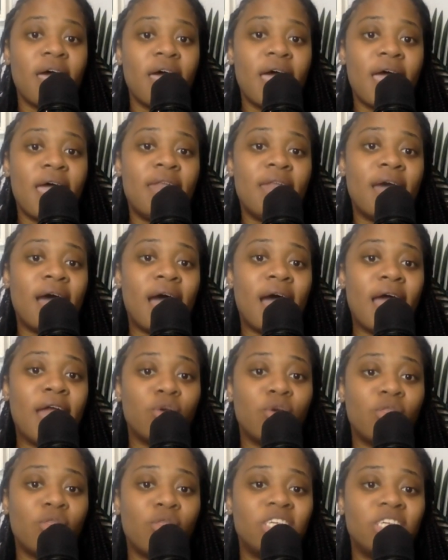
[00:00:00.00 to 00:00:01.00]
And I
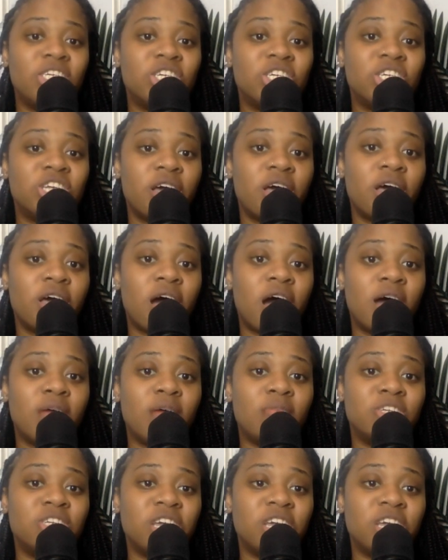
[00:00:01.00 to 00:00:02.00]
know that Jada,
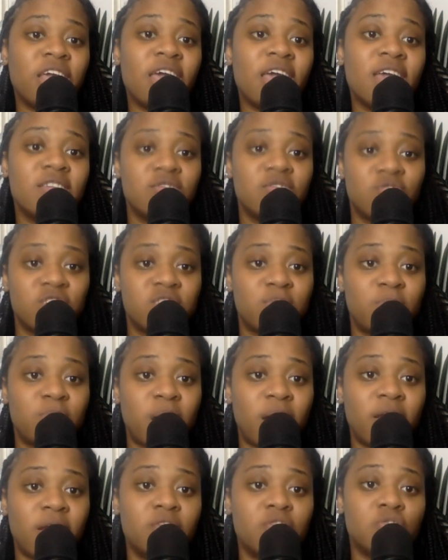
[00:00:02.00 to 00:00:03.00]
um, Jada is
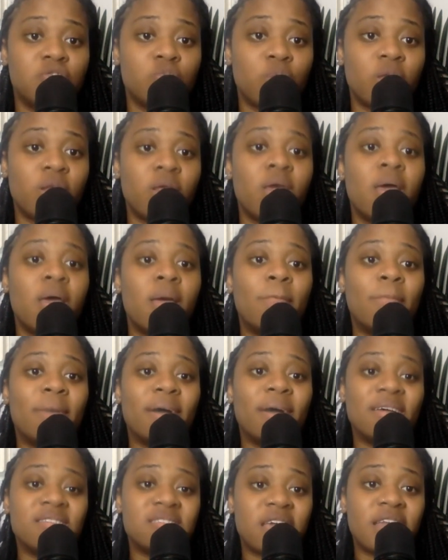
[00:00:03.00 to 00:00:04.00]
responding to it
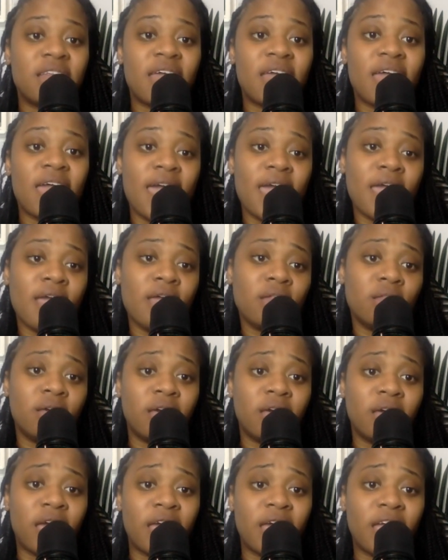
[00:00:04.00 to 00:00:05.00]
by saying, "Hey,
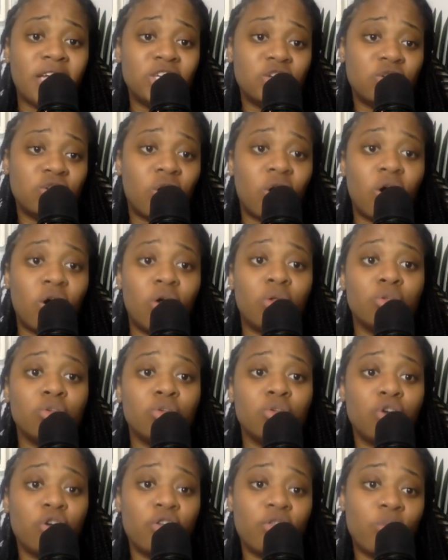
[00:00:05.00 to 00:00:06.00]
look, Asian Doll,
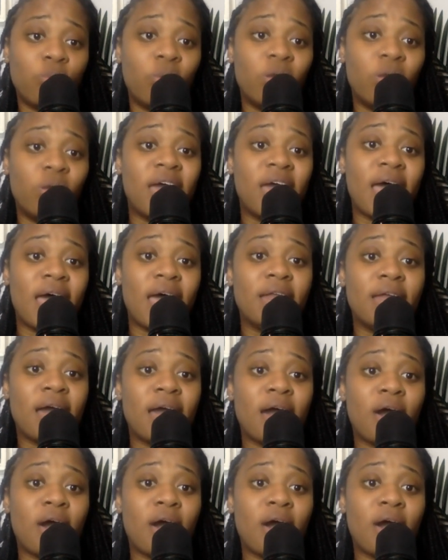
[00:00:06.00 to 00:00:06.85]
you're the one that."